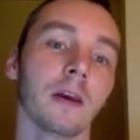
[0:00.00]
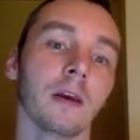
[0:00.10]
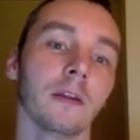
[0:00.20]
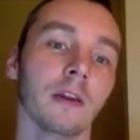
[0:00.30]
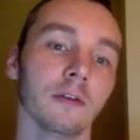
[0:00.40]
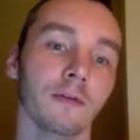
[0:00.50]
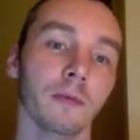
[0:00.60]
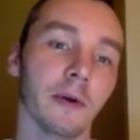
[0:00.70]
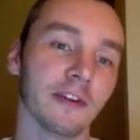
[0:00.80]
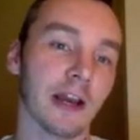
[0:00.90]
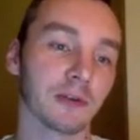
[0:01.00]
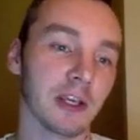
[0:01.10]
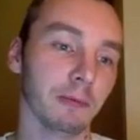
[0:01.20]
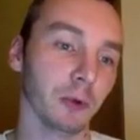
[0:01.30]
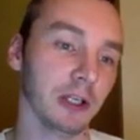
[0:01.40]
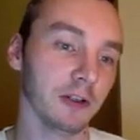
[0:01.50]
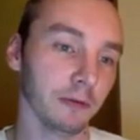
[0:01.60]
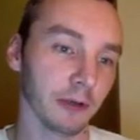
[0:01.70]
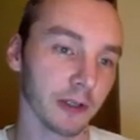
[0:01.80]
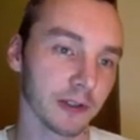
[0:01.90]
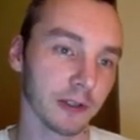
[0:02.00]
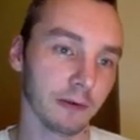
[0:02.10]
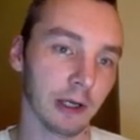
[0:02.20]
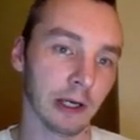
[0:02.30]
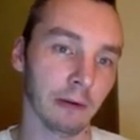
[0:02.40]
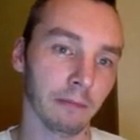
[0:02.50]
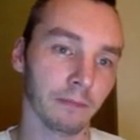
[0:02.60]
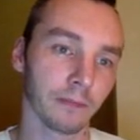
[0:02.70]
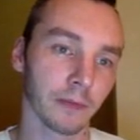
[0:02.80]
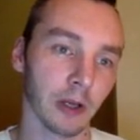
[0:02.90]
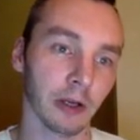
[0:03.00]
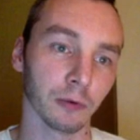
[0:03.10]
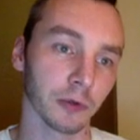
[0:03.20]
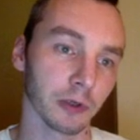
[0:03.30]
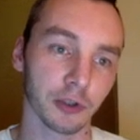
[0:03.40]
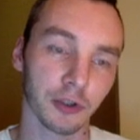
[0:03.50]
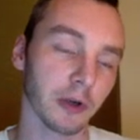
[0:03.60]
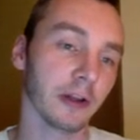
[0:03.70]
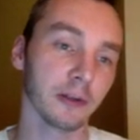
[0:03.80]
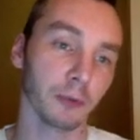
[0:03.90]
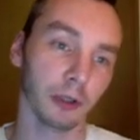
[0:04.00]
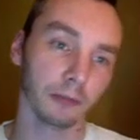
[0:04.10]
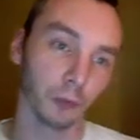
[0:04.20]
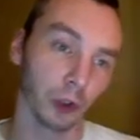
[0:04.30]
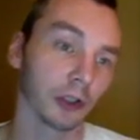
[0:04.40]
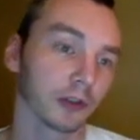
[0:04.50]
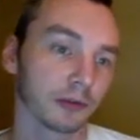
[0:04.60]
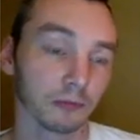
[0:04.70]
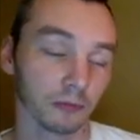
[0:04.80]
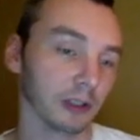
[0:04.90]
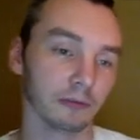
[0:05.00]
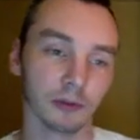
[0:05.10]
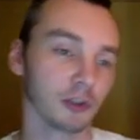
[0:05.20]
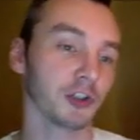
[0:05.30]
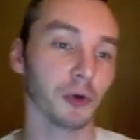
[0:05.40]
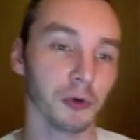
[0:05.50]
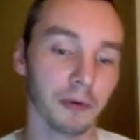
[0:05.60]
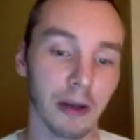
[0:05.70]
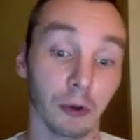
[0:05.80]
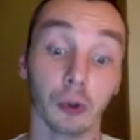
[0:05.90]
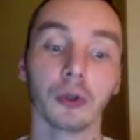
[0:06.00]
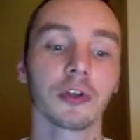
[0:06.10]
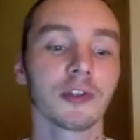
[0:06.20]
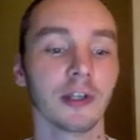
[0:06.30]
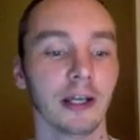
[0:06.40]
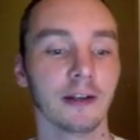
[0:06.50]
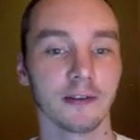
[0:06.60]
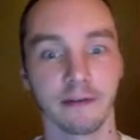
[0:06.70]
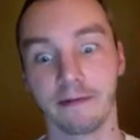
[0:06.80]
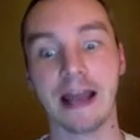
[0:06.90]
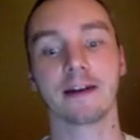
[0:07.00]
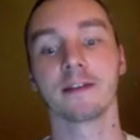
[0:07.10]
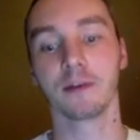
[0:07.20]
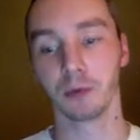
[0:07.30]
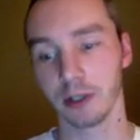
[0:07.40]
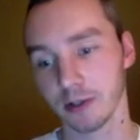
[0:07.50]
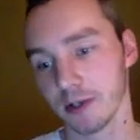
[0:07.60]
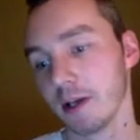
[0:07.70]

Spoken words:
There's a few bits of housekeeping we need to do first, and also I'll just show you how this bullet works. I'll just show you how it looks and the fact that it works.